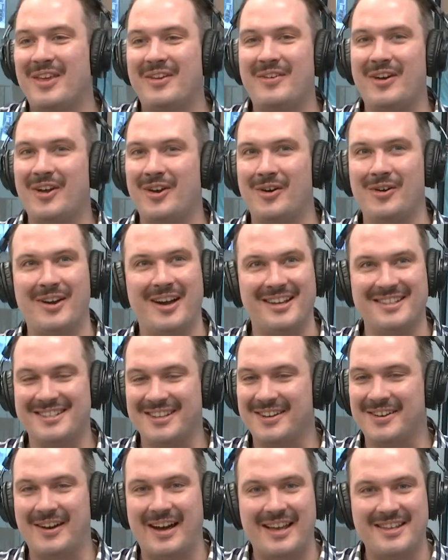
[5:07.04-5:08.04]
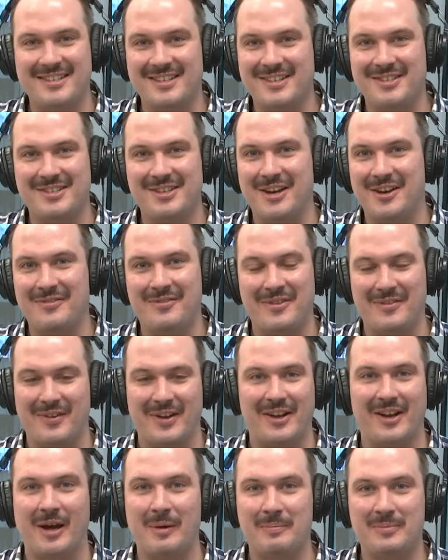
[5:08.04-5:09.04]
they've got all kinds of classy stuff. They've
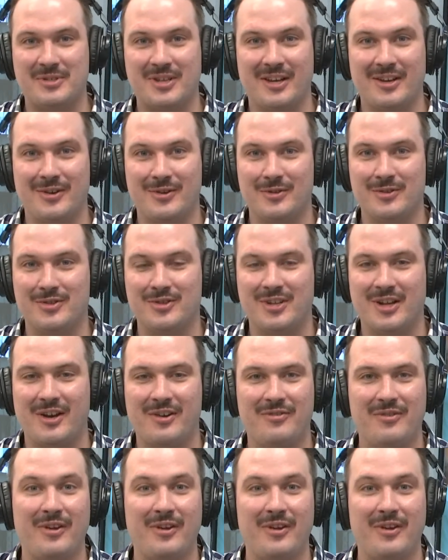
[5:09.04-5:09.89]
got upcycled stuff.